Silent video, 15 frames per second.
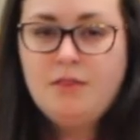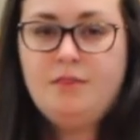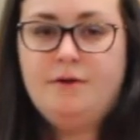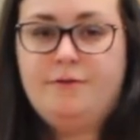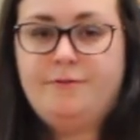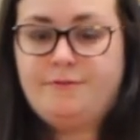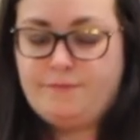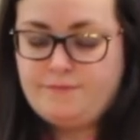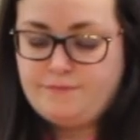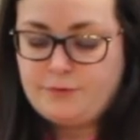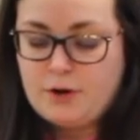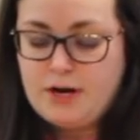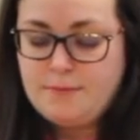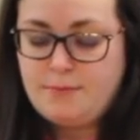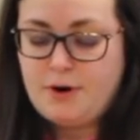the
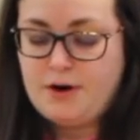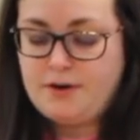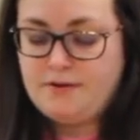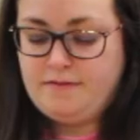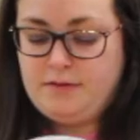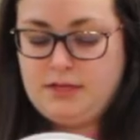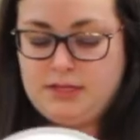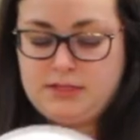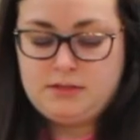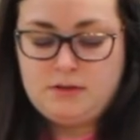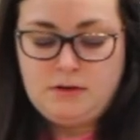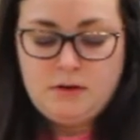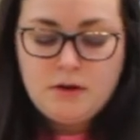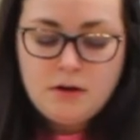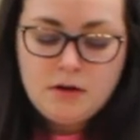front part of this
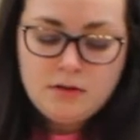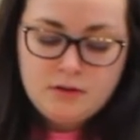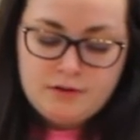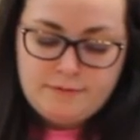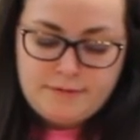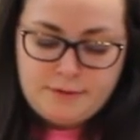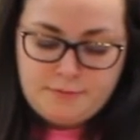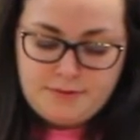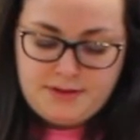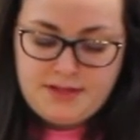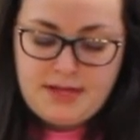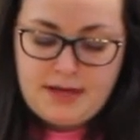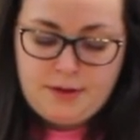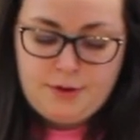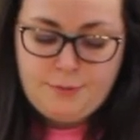all over with
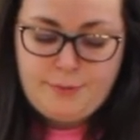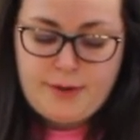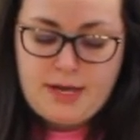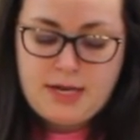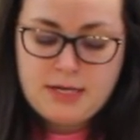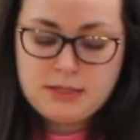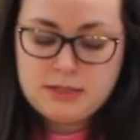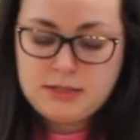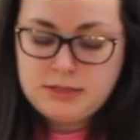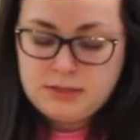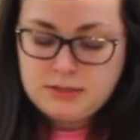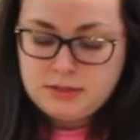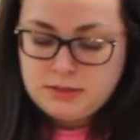yellow paint.